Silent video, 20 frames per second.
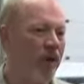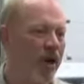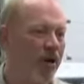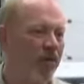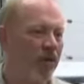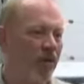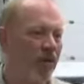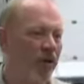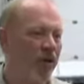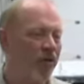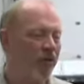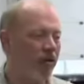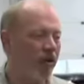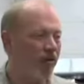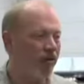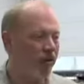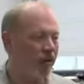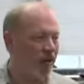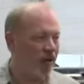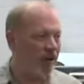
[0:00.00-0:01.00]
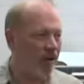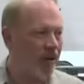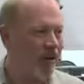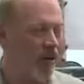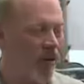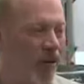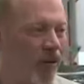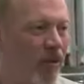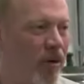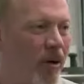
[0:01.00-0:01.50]
have the longevity
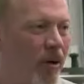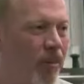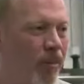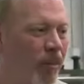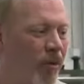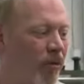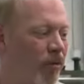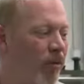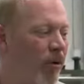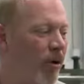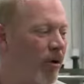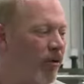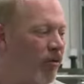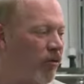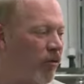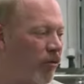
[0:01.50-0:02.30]
and hold up as well